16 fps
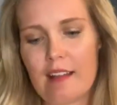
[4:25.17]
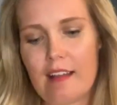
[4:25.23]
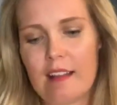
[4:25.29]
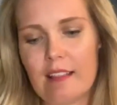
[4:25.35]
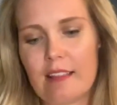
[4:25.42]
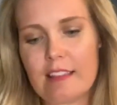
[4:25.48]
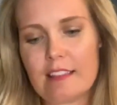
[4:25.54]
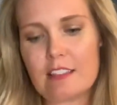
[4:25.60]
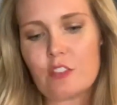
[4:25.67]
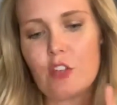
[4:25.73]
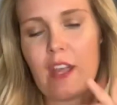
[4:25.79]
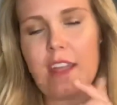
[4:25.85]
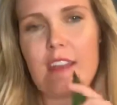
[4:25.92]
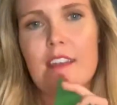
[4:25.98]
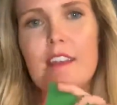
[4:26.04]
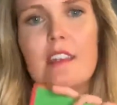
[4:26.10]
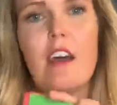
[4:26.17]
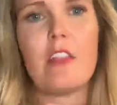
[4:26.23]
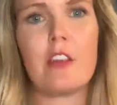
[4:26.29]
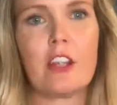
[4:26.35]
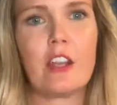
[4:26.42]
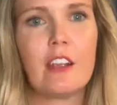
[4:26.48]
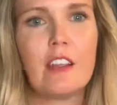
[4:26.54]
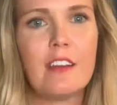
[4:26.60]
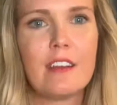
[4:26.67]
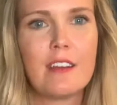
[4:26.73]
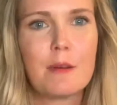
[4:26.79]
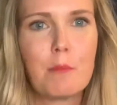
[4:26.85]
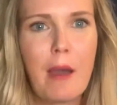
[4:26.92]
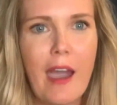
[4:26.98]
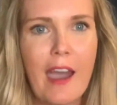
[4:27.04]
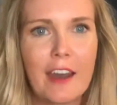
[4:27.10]
Let's try another
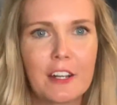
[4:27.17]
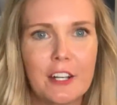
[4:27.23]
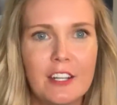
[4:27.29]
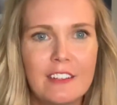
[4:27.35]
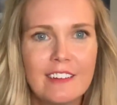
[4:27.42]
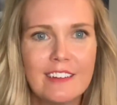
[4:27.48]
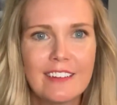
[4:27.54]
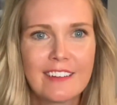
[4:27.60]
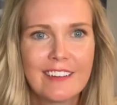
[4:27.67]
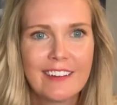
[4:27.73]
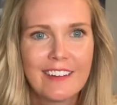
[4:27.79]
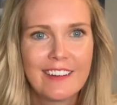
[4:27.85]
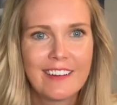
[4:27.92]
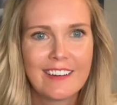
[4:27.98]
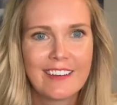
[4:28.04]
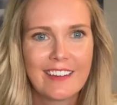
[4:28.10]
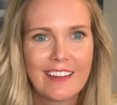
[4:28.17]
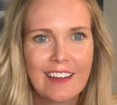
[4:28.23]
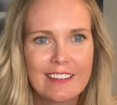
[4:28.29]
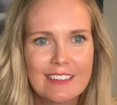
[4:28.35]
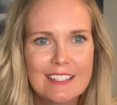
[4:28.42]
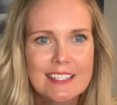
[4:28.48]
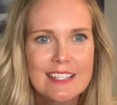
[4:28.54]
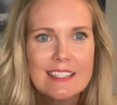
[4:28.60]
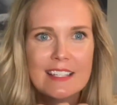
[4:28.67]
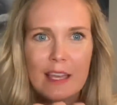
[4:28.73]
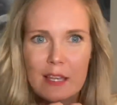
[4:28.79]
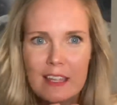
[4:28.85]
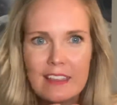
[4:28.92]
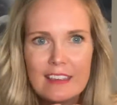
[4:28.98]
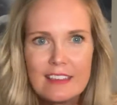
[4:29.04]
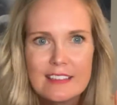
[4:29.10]
pattern. This is
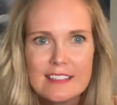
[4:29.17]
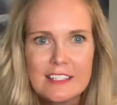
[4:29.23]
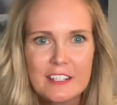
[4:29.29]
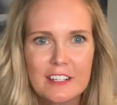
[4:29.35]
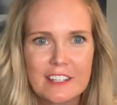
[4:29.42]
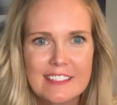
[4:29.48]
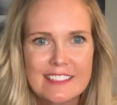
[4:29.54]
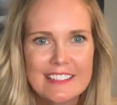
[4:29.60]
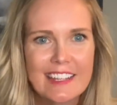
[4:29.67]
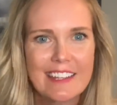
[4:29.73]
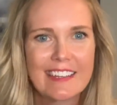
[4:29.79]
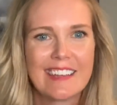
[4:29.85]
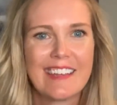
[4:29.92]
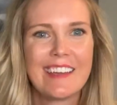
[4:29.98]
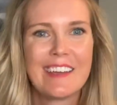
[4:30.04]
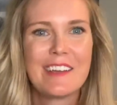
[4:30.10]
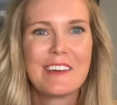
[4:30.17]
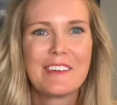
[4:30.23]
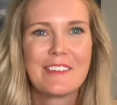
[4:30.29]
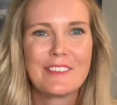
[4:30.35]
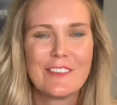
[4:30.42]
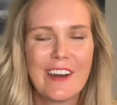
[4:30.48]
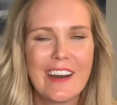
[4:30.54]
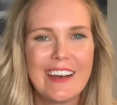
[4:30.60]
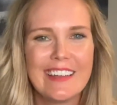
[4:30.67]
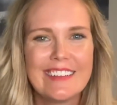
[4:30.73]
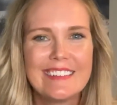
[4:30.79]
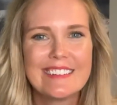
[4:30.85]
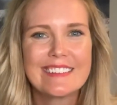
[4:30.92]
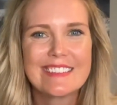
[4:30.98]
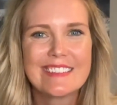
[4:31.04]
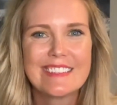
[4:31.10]
getting easier, isn't it? 1,
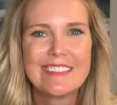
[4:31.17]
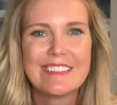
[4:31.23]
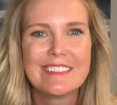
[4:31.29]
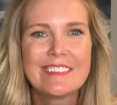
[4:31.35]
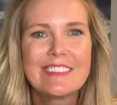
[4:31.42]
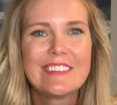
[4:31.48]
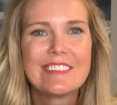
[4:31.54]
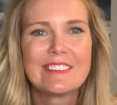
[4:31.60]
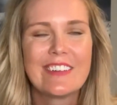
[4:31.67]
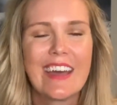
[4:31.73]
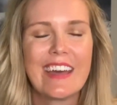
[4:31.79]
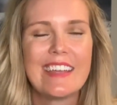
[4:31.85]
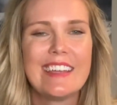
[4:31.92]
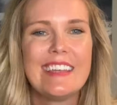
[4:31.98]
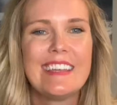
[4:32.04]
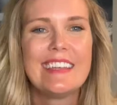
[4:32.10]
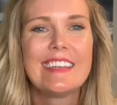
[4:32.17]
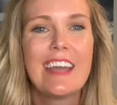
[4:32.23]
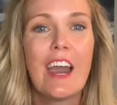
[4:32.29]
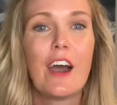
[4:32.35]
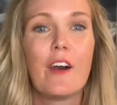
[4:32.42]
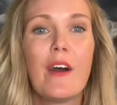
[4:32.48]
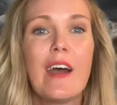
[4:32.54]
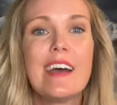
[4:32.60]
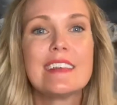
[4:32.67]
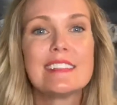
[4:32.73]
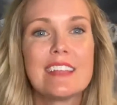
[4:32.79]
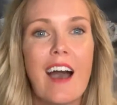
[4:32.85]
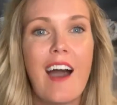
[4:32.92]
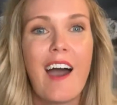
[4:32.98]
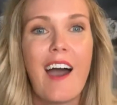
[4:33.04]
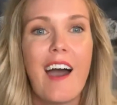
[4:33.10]
2, ready, go.
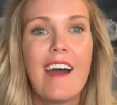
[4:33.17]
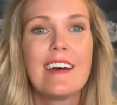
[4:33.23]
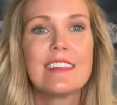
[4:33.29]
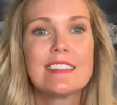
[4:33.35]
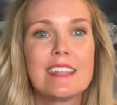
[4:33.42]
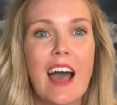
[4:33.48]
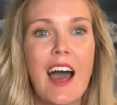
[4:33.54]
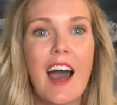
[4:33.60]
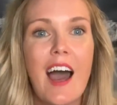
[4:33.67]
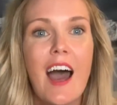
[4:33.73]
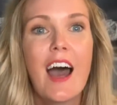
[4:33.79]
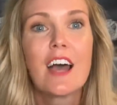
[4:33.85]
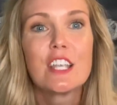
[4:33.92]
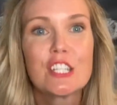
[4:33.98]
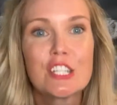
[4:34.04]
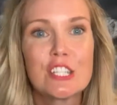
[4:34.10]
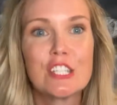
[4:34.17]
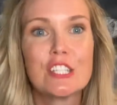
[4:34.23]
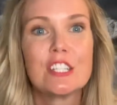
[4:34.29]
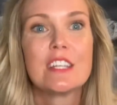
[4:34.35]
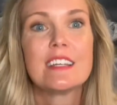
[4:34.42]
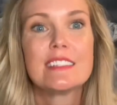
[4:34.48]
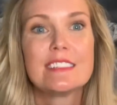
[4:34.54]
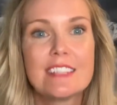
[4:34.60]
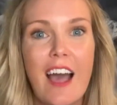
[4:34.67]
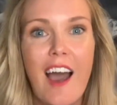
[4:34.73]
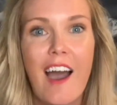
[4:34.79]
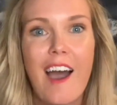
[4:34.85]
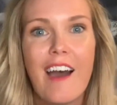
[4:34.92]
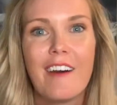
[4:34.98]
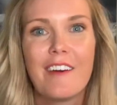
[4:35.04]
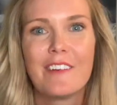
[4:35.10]
Ta, ta, shh,
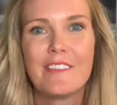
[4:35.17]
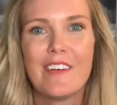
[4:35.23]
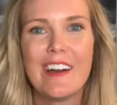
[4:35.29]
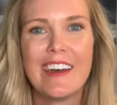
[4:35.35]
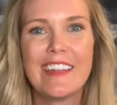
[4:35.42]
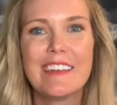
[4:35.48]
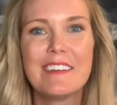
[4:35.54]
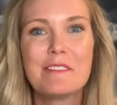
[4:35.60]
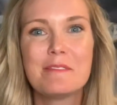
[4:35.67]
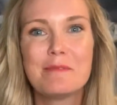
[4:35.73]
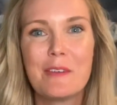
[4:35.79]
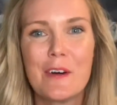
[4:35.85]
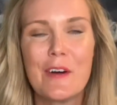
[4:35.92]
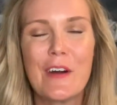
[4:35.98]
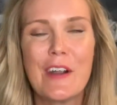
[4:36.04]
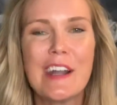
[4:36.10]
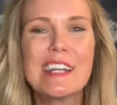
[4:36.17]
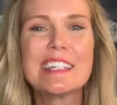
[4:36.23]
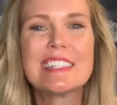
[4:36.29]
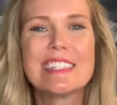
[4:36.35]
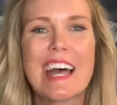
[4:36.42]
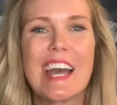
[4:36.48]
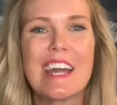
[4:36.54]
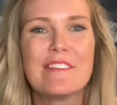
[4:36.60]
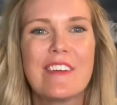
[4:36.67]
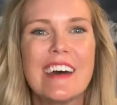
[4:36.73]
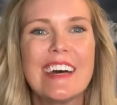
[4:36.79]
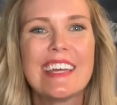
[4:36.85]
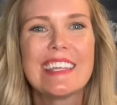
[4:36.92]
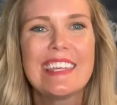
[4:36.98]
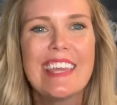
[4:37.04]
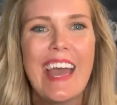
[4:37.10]
ta. One more time
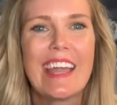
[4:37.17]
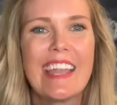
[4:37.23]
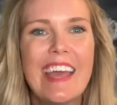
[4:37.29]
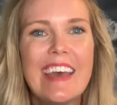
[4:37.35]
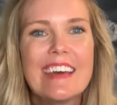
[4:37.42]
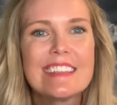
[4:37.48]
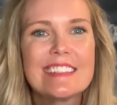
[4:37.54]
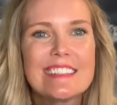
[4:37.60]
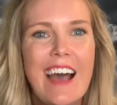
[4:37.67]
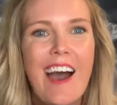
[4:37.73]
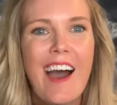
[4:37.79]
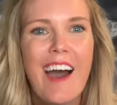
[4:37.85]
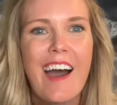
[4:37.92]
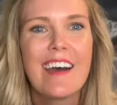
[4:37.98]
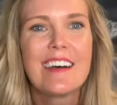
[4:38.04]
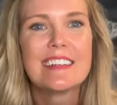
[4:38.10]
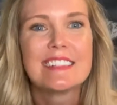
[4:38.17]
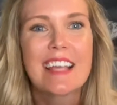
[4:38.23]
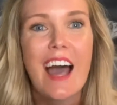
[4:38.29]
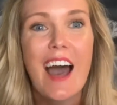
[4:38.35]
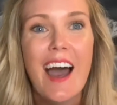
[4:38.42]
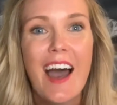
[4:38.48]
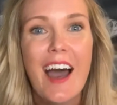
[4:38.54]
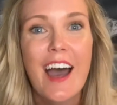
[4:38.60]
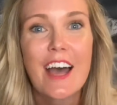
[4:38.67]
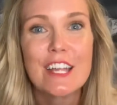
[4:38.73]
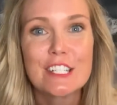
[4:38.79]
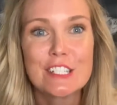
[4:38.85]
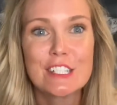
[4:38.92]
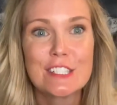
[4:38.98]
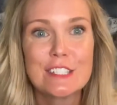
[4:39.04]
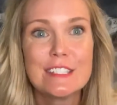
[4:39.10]
again. Ta, ta,
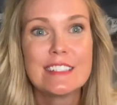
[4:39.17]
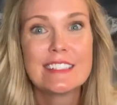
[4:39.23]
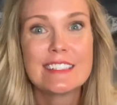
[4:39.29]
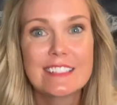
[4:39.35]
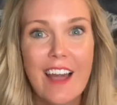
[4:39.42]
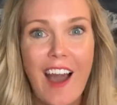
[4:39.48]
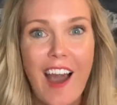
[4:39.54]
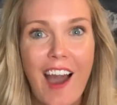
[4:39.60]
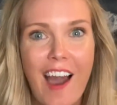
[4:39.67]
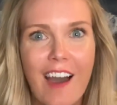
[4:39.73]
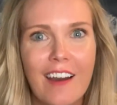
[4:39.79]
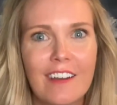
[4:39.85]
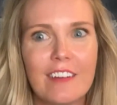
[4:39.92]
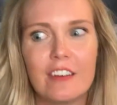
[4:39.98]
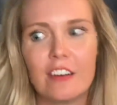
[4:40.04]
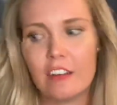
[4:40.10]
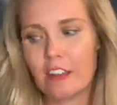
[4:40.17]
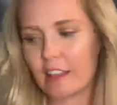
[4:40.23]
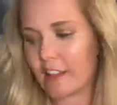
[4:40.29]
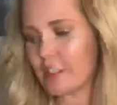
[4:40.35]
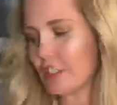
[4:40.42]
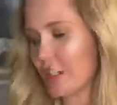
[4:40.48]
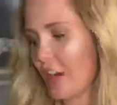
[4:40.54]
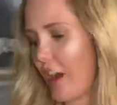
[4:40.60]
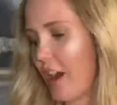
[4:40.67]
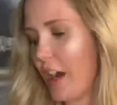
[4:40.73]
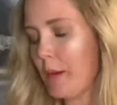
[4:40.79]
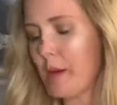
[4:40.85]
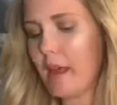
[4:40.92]
shh, ta. Good job.